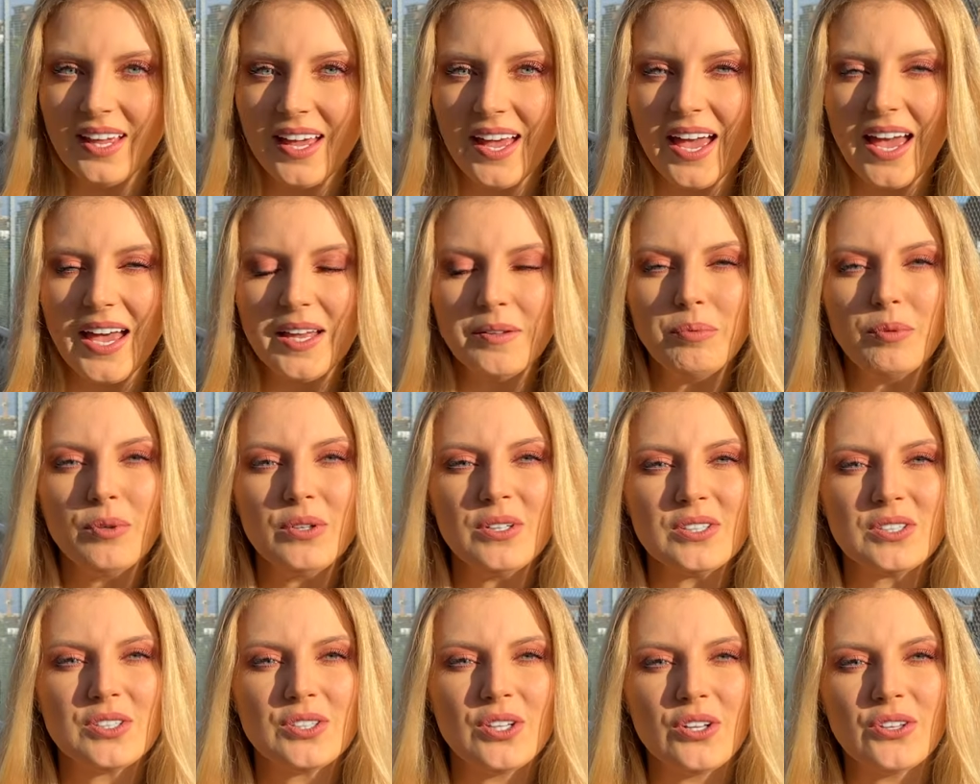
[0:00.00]
AdBlue
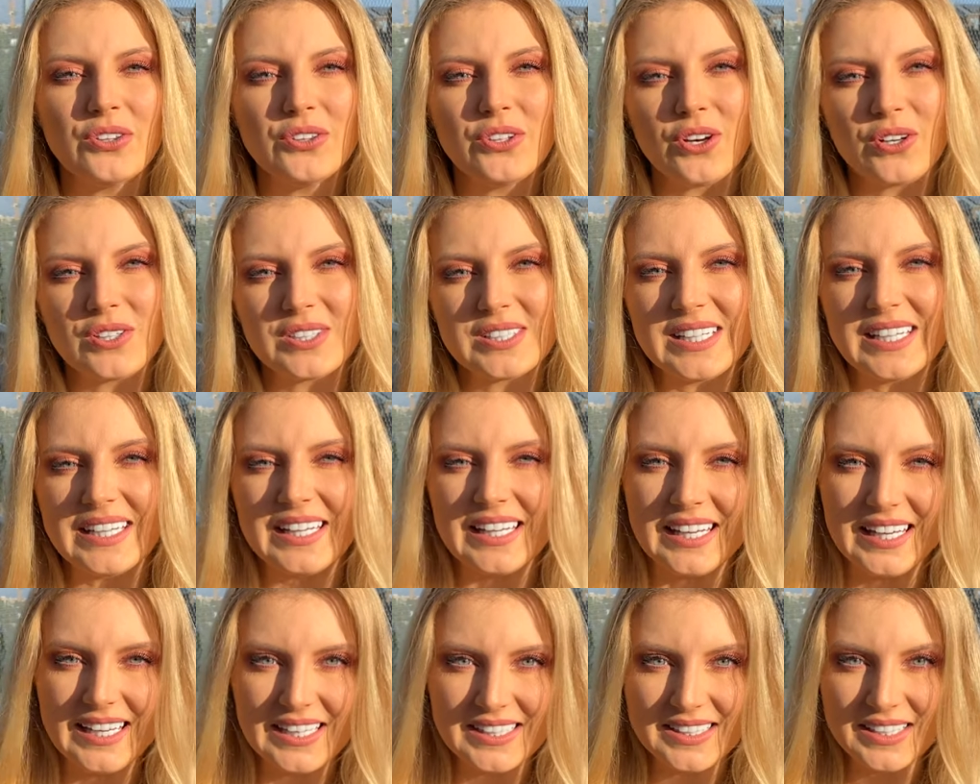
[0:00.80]
is non-toxic,
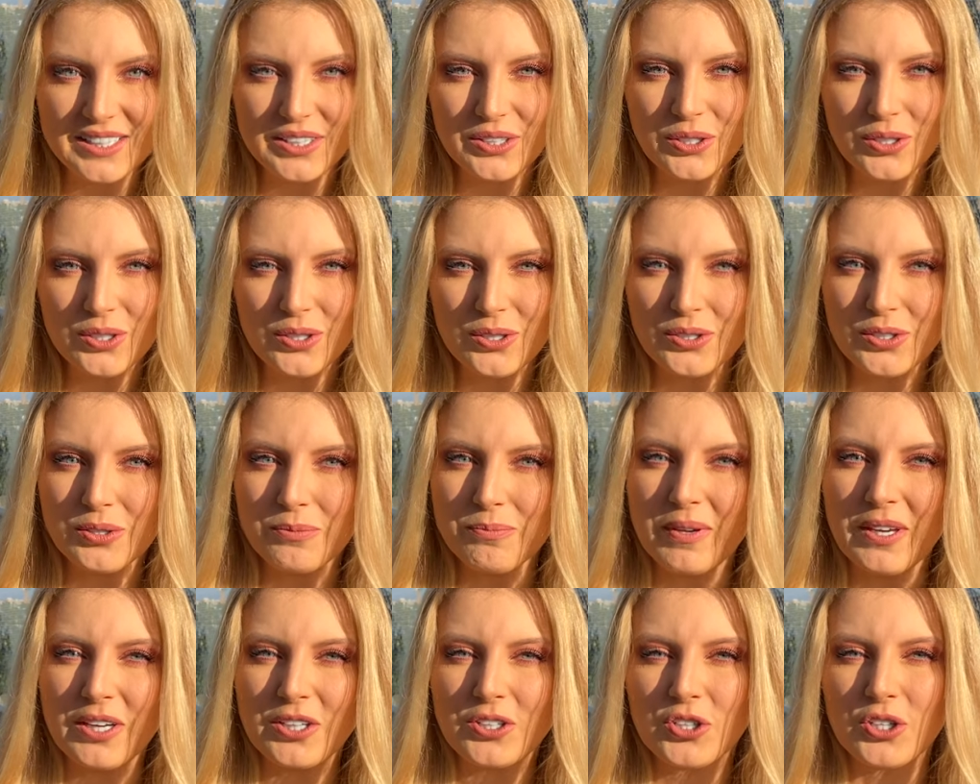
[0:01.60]
easy-to-use
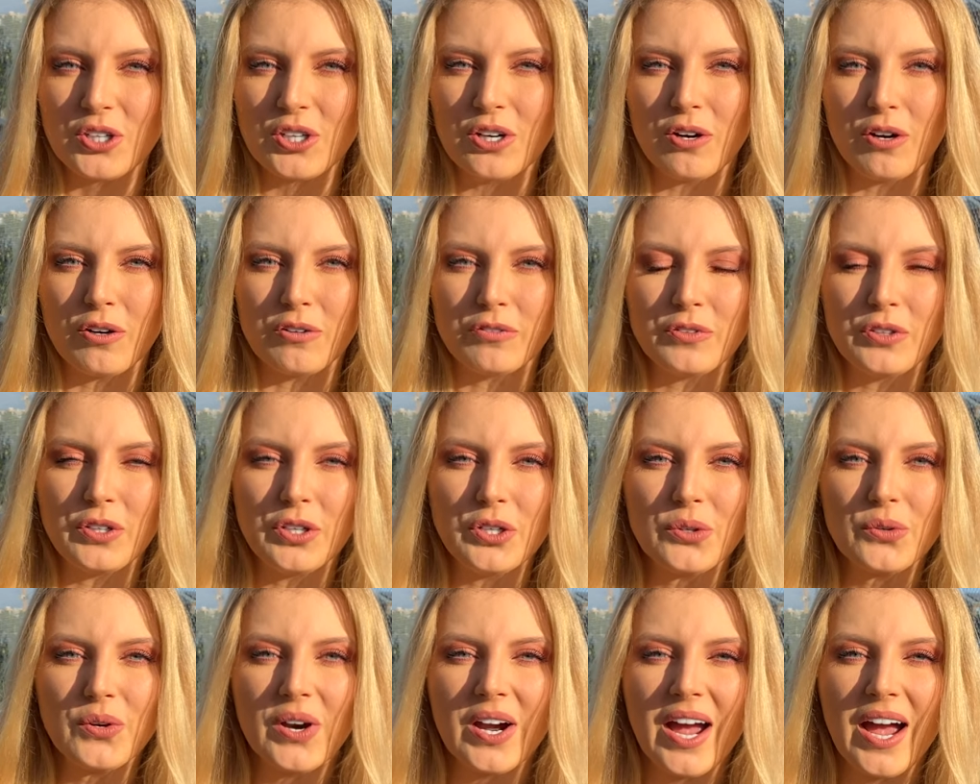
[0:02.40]
mixture of
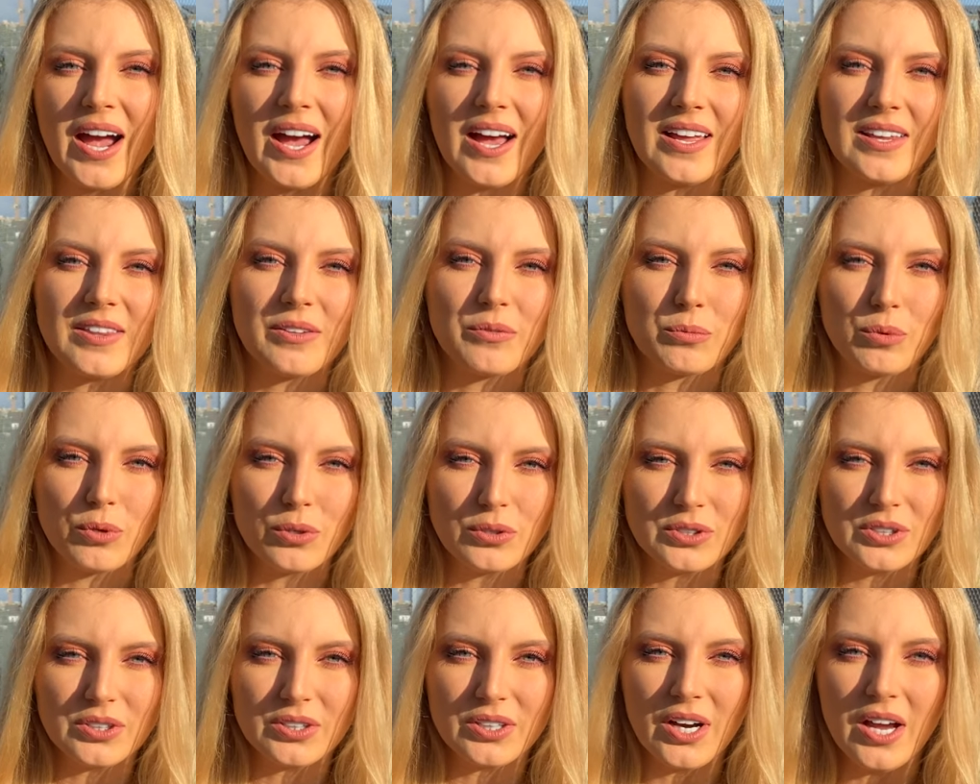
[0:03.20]
urea and
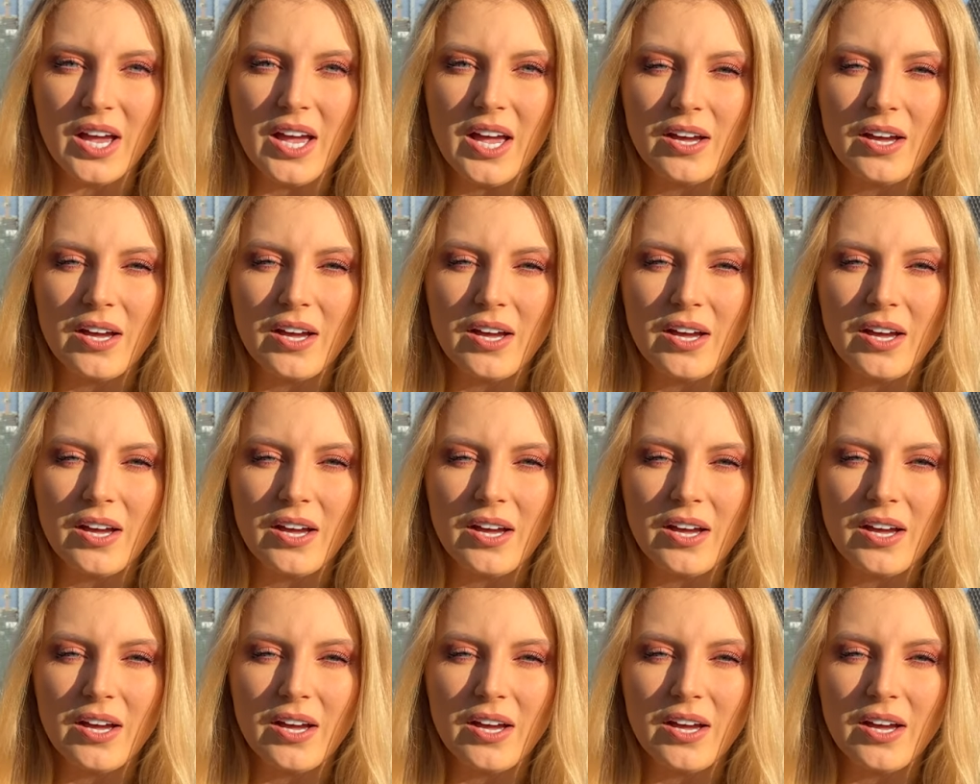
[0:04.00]
water,